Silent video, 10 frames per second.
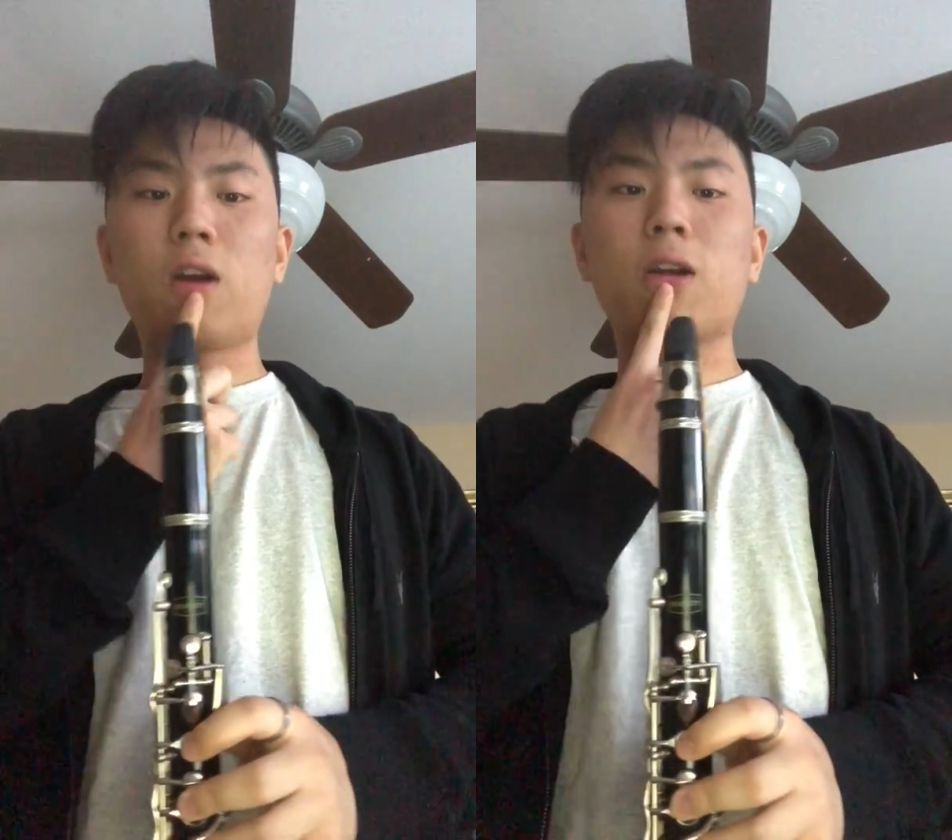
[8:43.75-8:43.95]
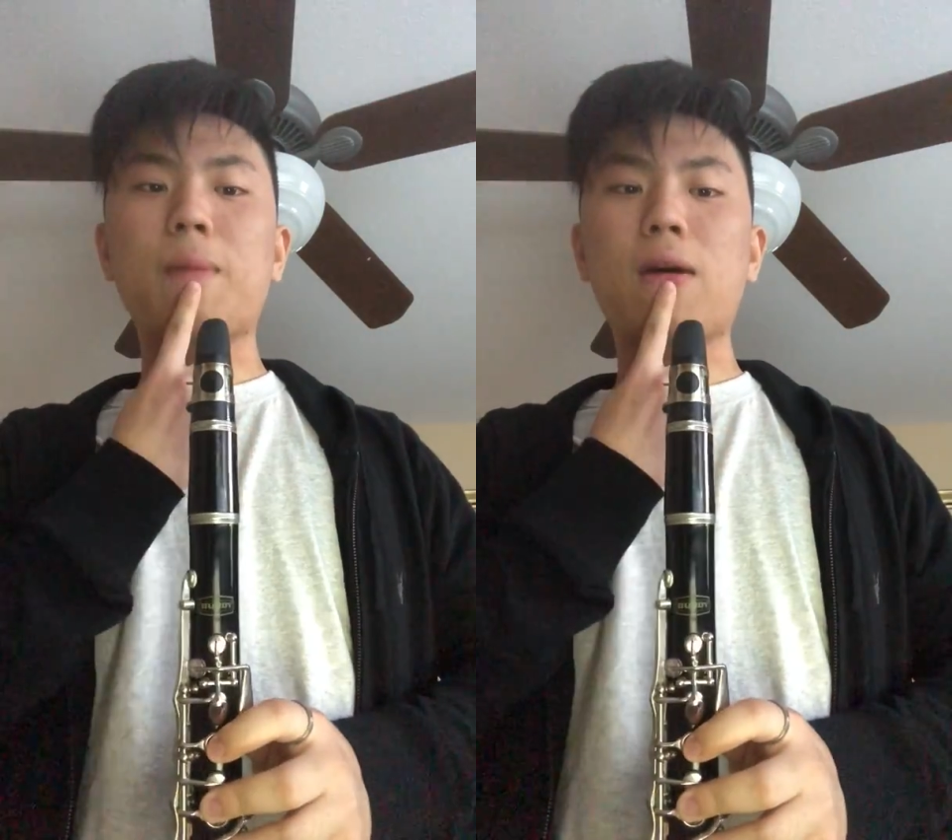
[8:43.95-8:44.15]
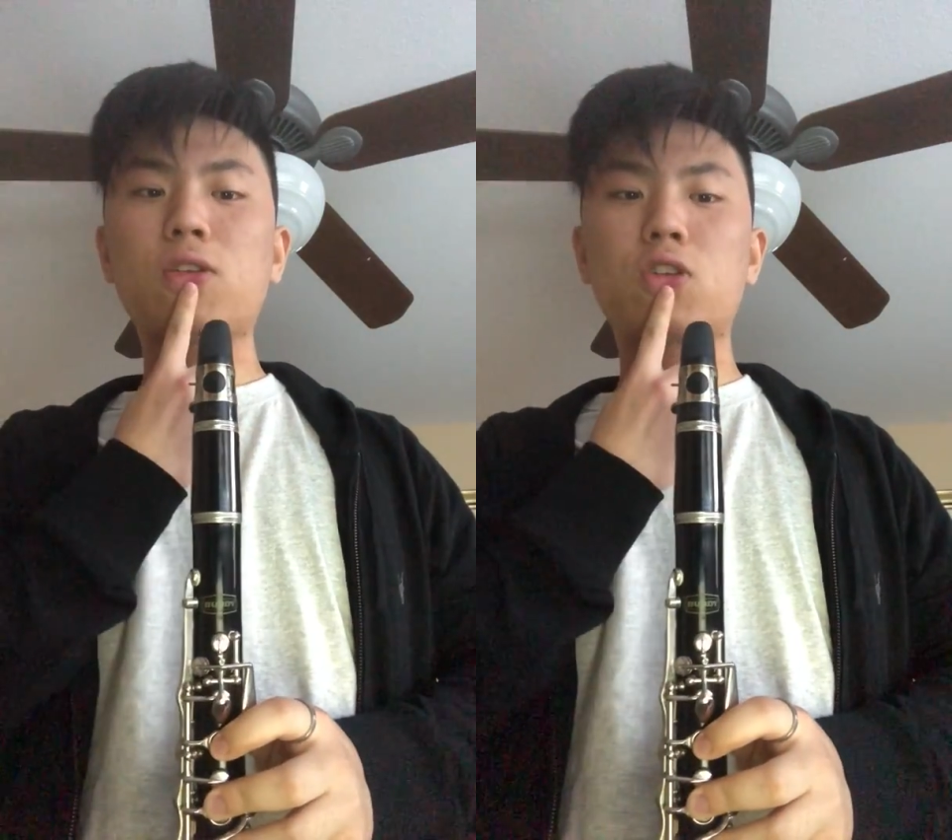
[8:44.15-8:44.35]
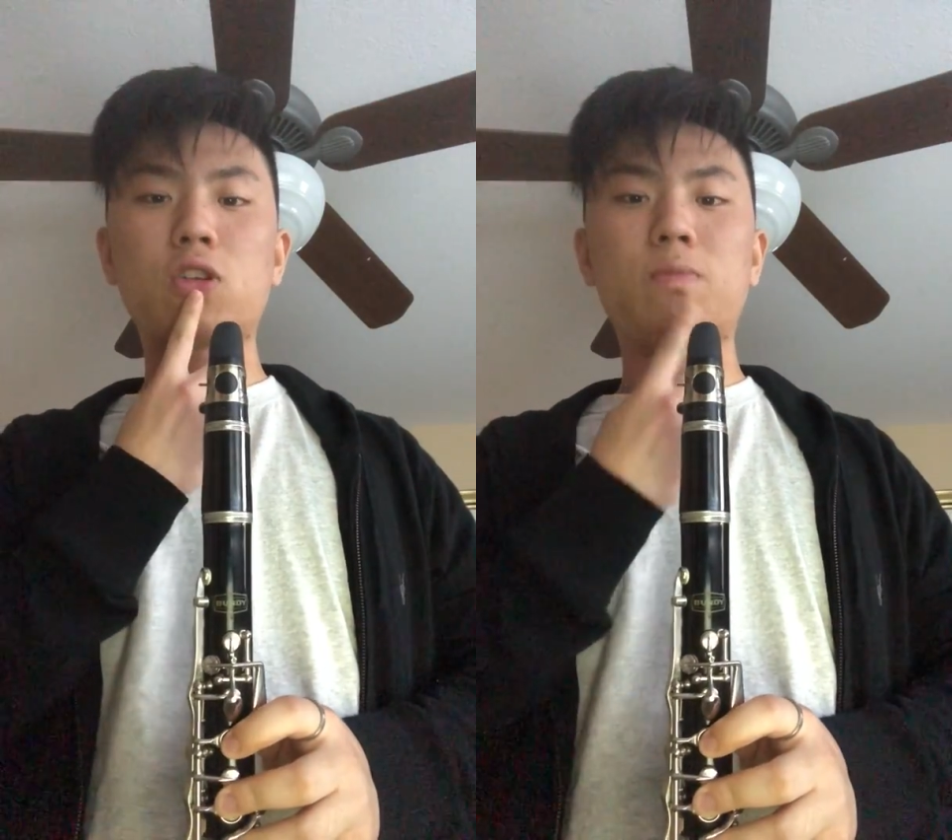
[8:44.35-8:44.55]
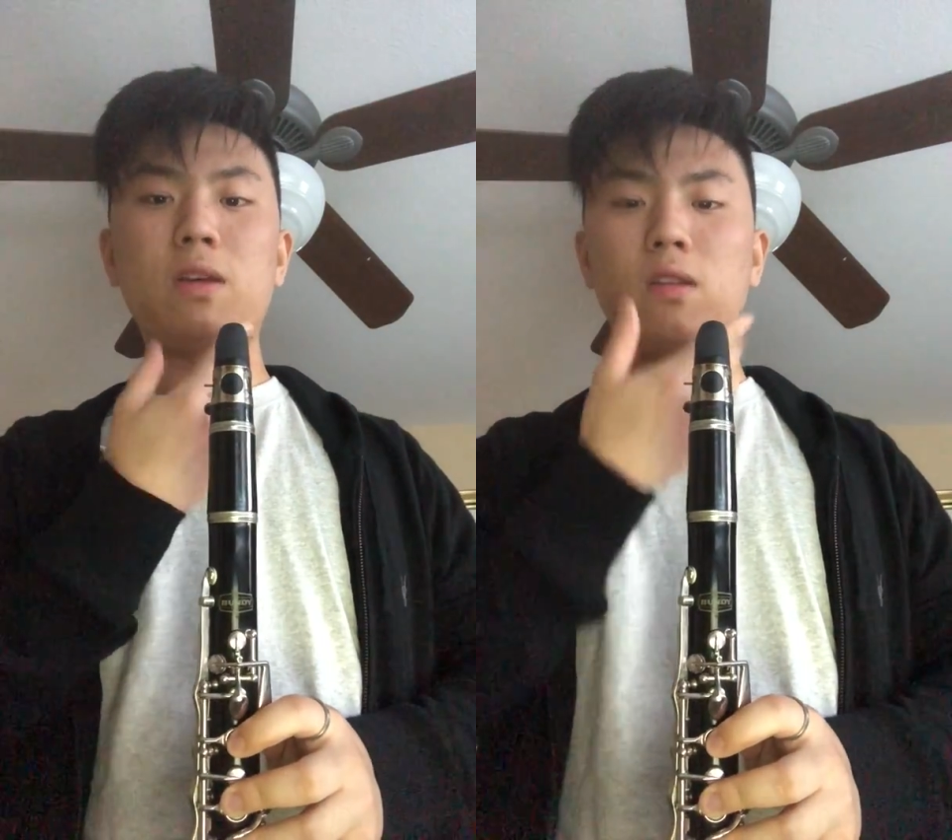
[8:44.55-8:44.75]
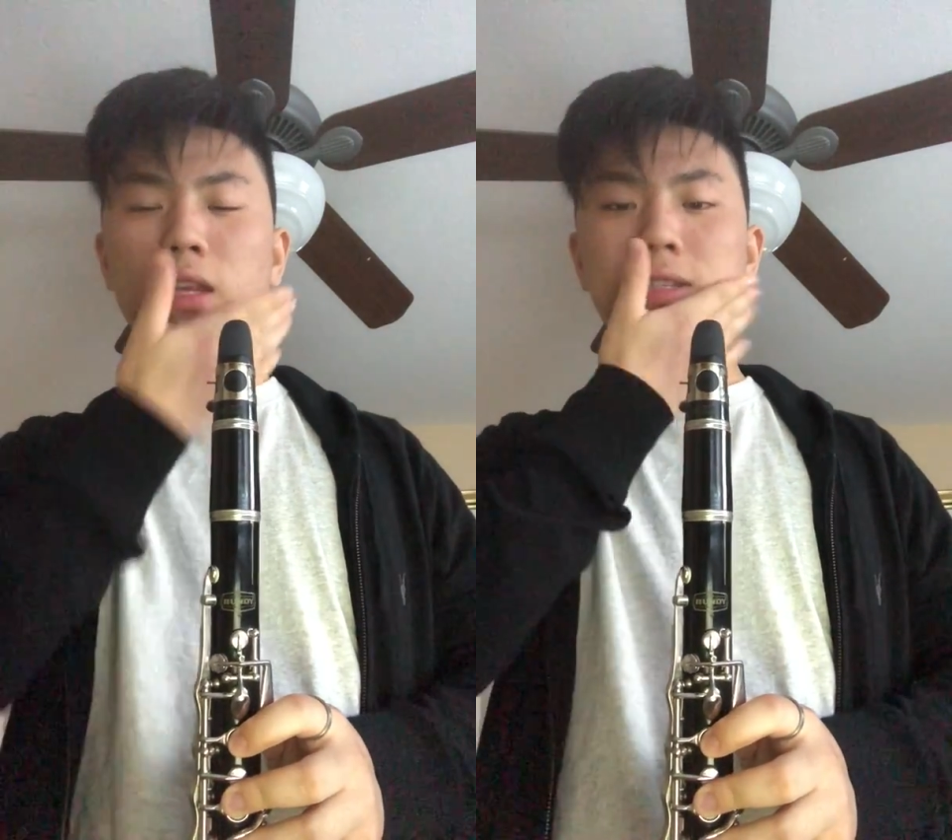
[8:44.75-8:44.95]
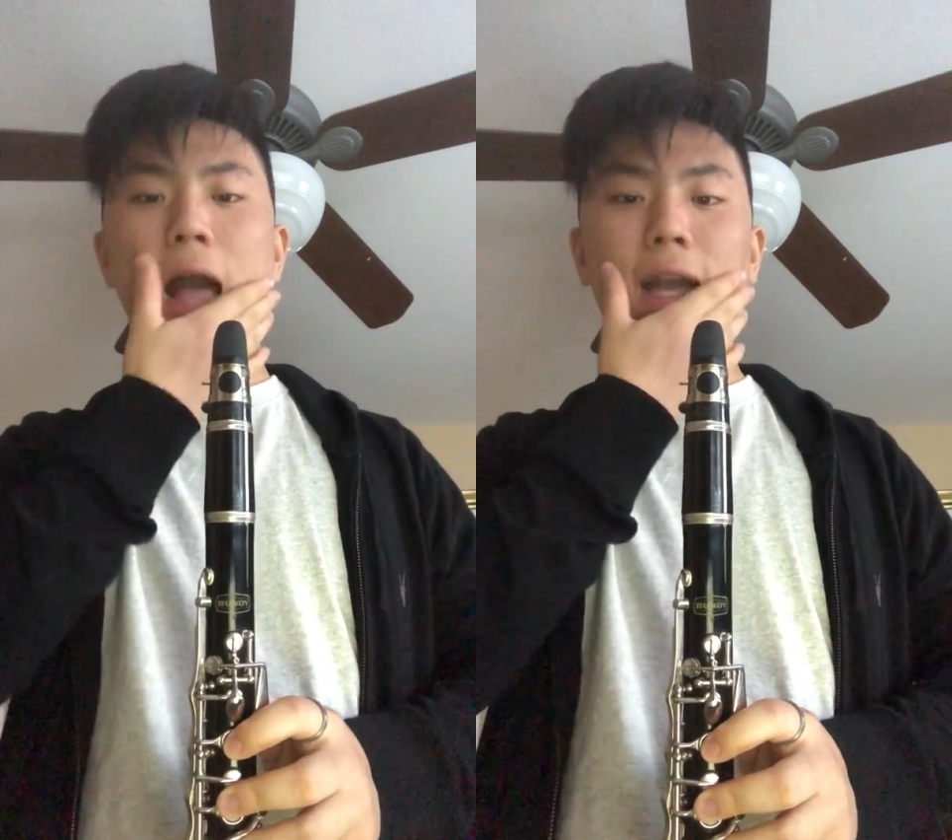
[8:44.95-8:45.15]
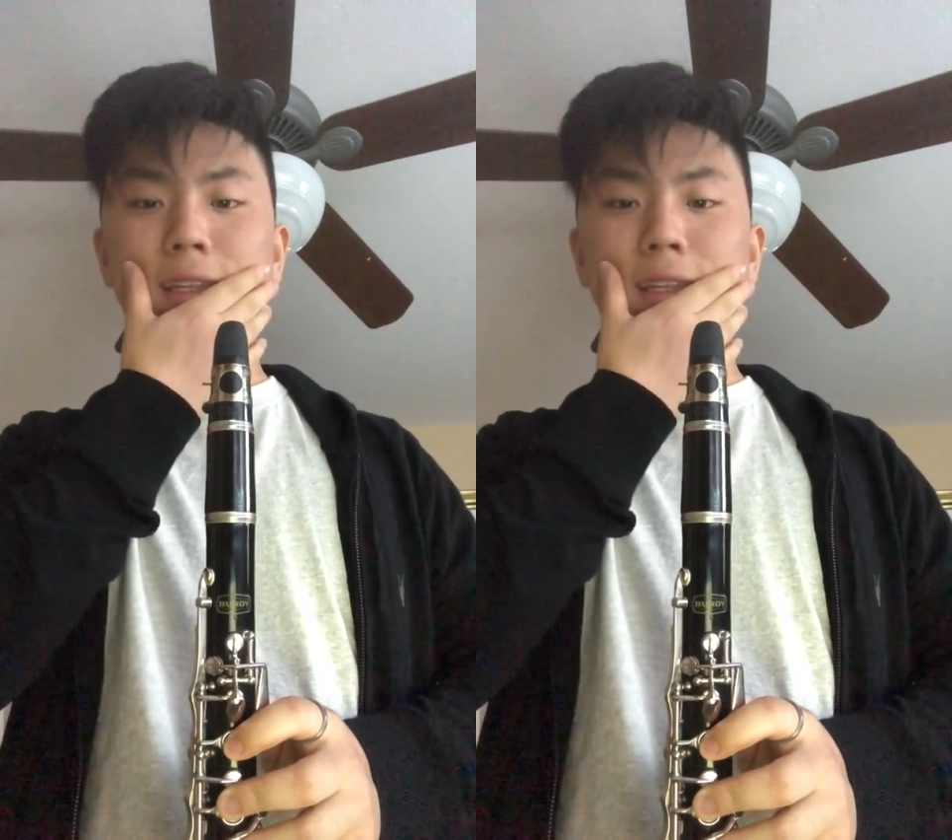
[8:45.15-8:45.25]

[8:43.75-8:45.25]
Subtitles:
Your mouth should be exactly